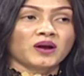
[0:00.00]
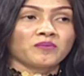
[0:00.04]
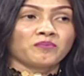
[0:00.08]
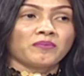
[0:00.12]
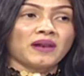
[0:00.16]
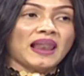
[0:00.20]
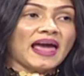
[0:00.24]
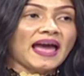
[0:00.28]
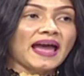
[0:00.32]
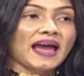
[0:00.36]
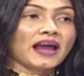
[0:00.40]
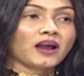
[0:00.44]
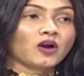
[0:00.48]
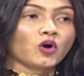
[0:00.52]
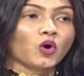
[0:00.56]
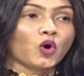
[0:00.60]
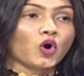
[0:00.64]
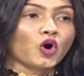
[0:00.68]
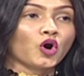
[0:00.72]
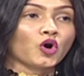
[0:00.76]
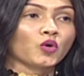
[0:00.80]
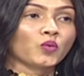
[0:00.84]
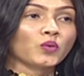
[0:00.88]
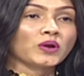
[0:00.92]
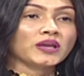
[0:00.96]
Black
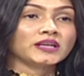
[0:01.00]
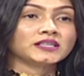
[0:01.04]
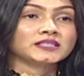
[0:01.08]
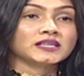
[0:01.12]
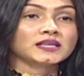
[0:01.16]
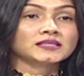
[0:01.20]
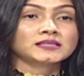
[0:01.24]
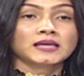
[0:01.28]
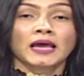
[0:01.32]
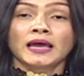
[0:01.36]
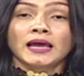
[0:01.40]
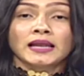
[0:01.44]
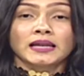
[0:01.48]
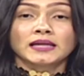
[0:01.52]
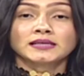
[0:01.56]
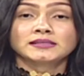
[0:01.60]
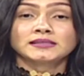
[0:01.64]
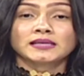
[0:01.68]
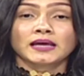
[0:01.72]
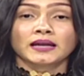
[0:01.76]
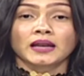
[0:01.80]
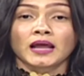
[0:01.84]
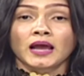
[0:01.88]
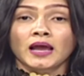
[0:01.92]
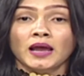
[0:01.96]
or we just,
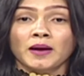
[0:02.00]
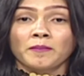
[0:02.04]
listen,